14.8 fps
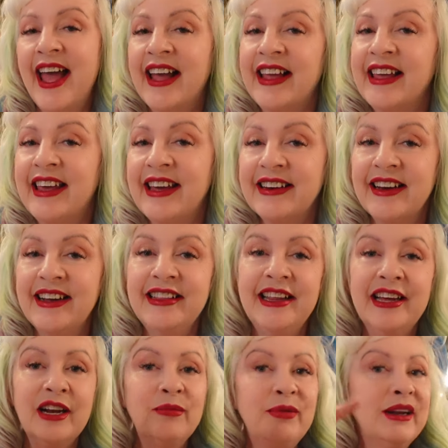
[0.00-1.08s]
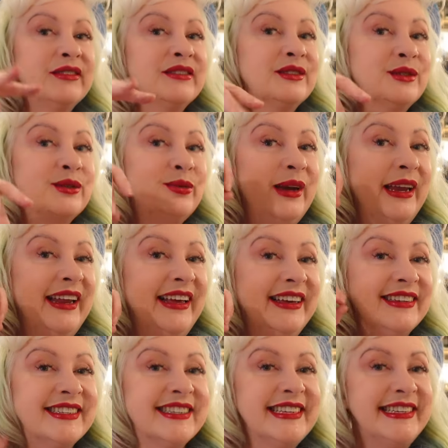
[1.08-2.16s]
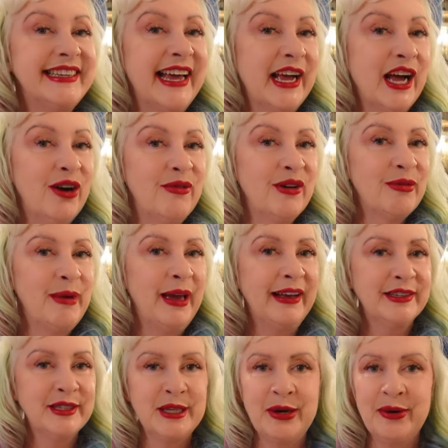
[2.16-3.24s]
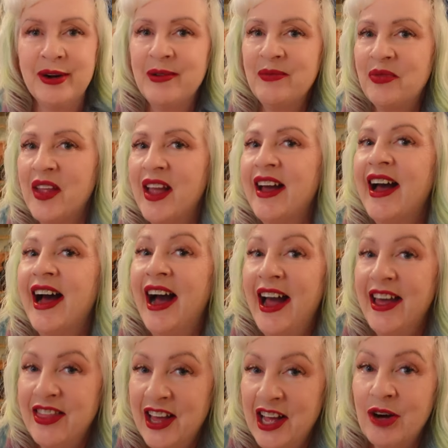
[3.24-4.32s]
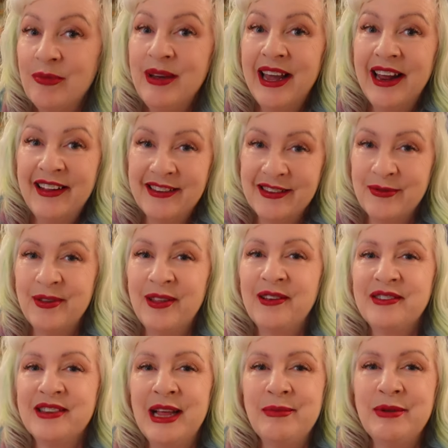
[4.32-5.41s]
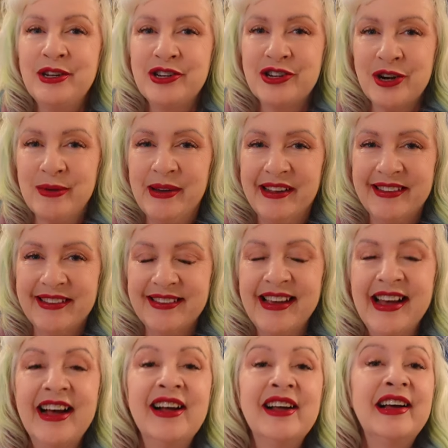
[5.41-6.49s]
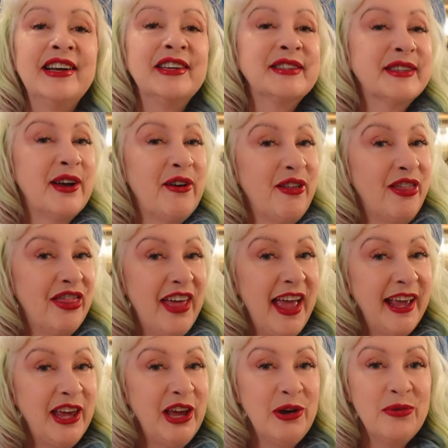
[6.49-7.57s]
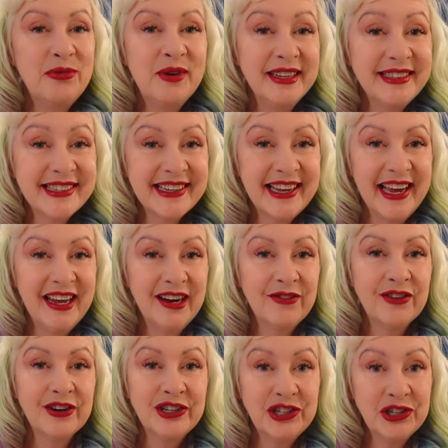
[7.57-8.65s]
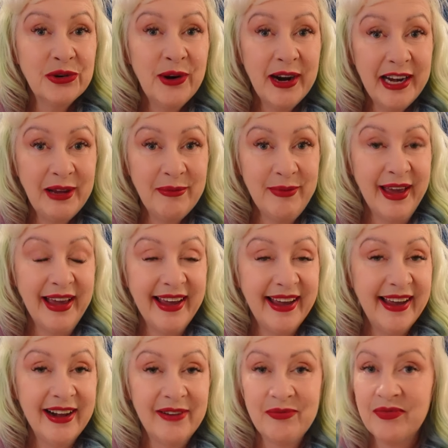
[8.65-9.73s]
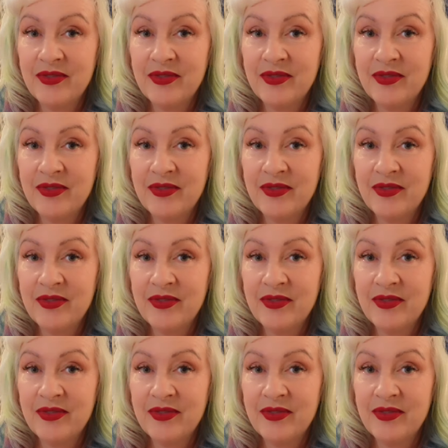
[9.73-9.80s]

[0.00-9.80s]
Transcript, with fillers: and get a little bit of sweeties to take home with me. So I think I'll be getting some of those lemon sherbets. So thank you once again for joining me